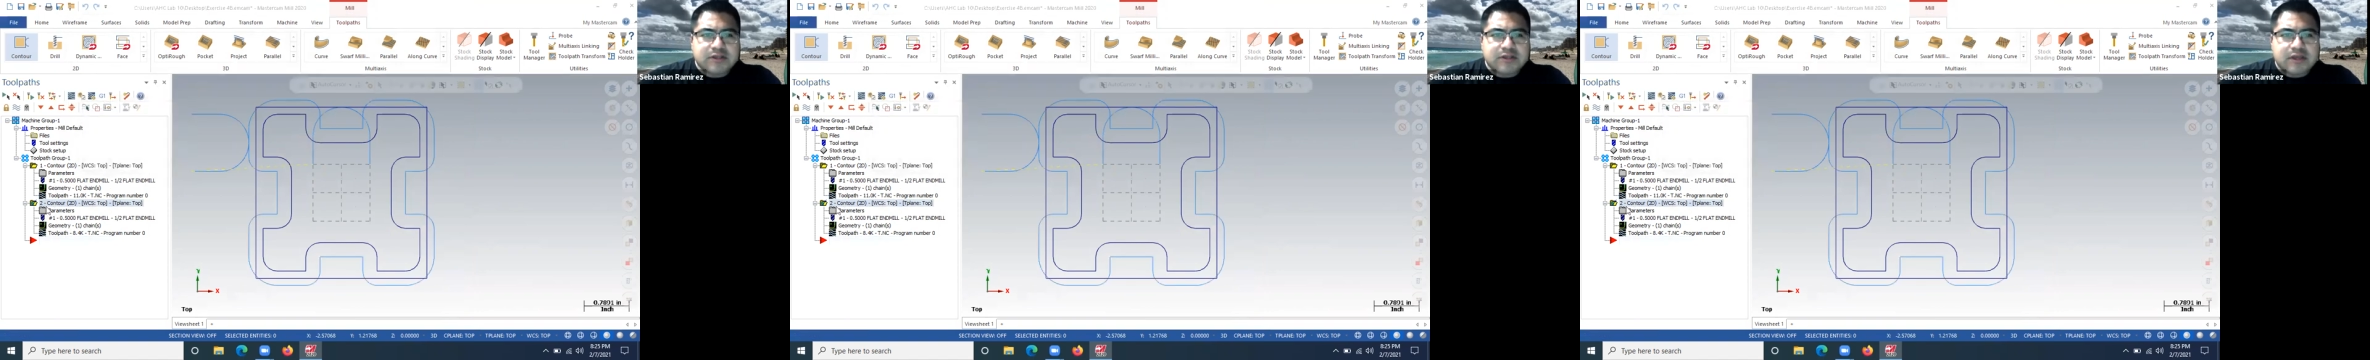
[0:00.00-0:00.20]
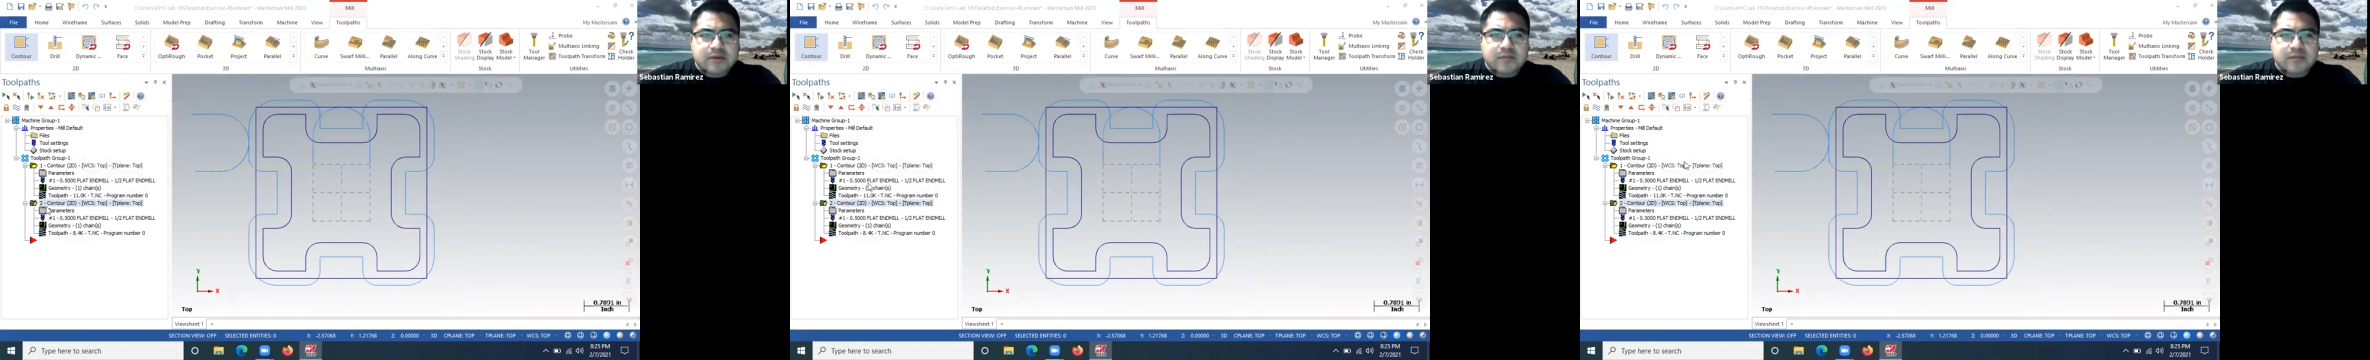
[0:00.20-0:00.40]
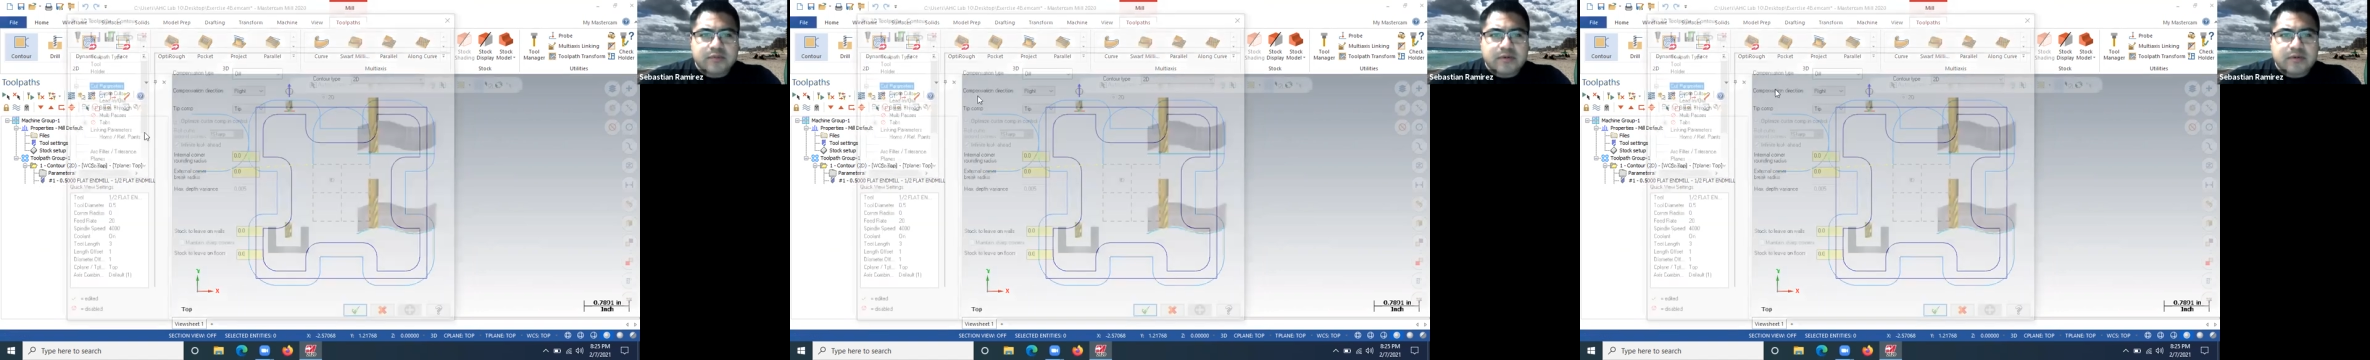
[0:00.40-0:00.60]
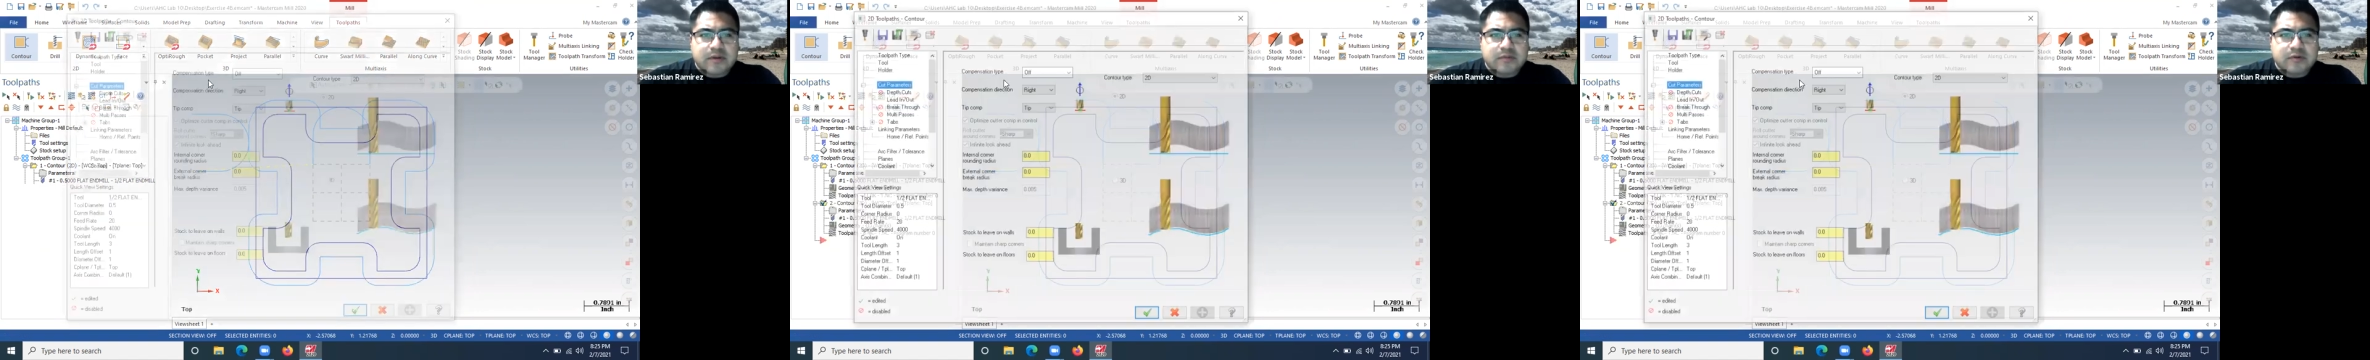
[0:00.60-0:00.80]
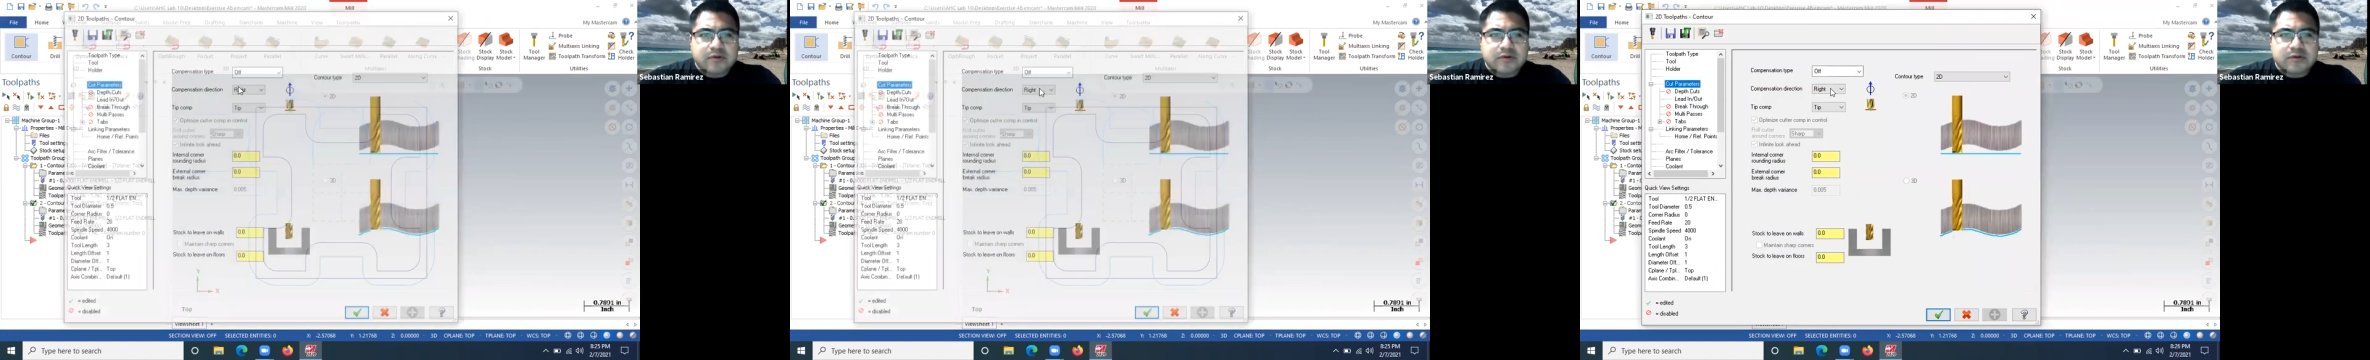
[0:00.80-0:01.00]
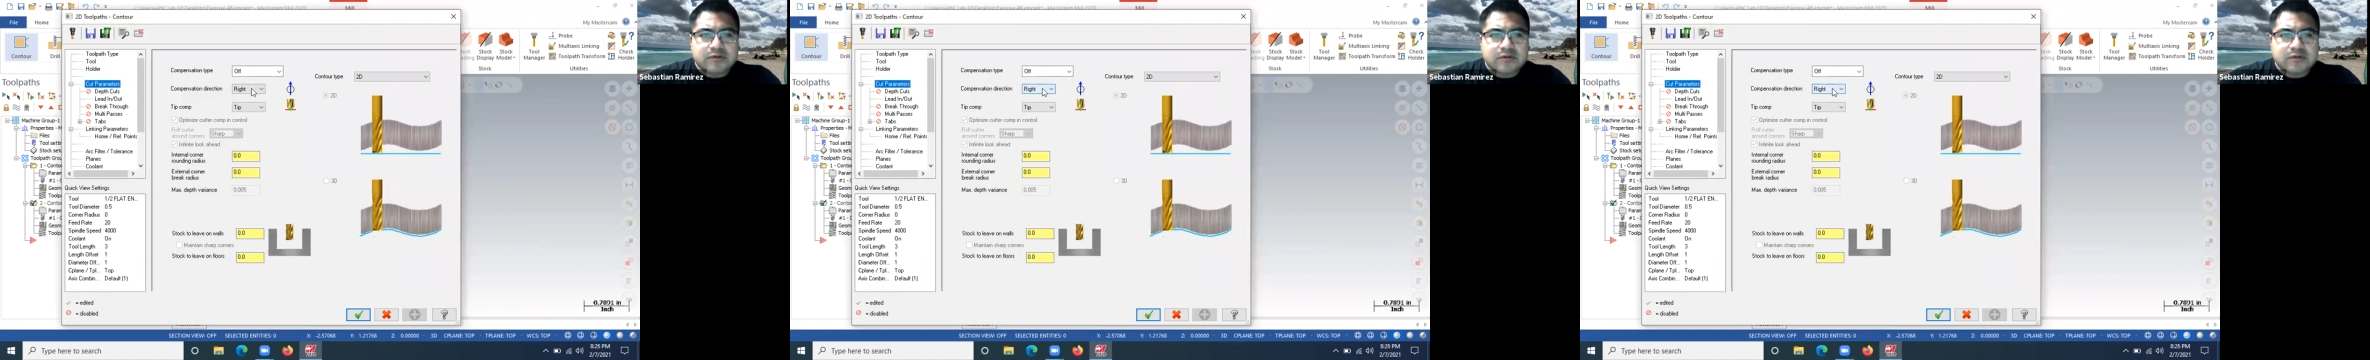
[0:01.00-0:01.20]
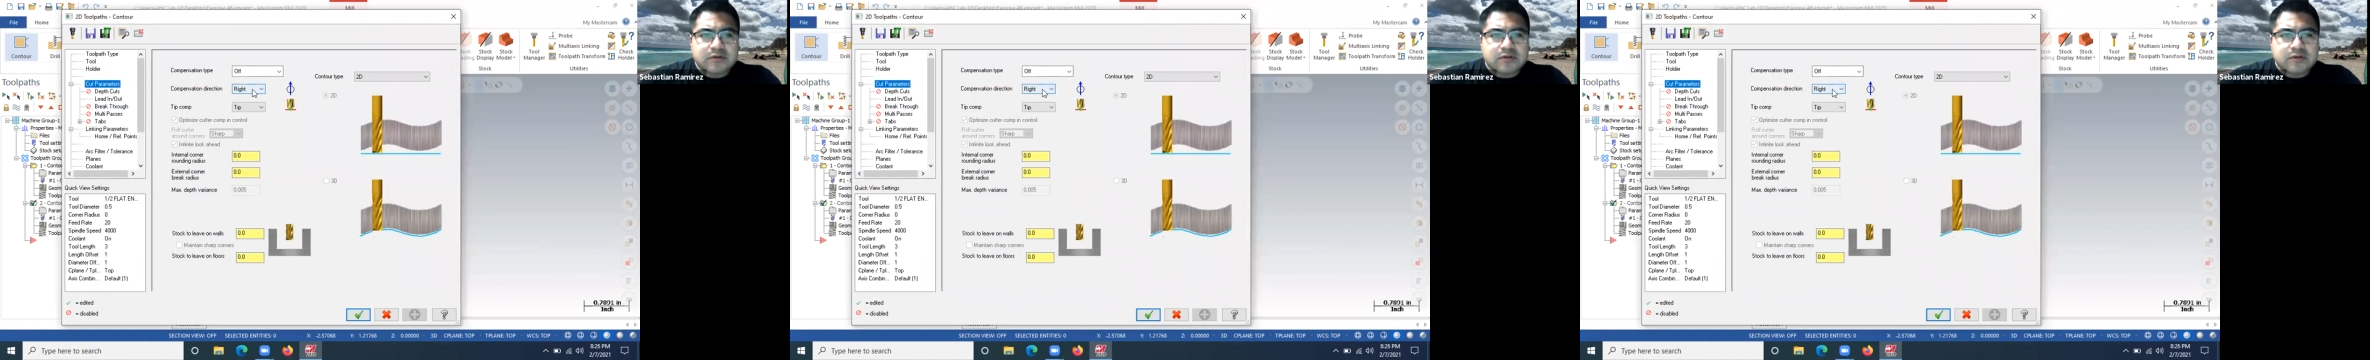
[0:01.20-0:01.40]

that parameters,